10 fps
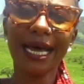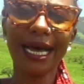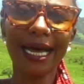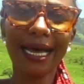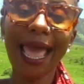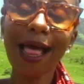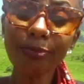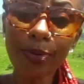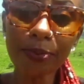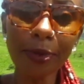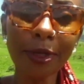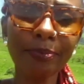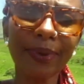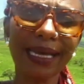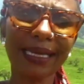help
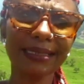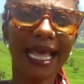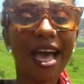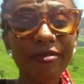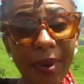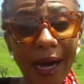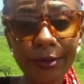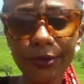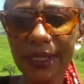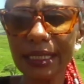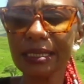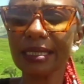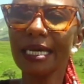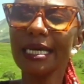people but have boundaries.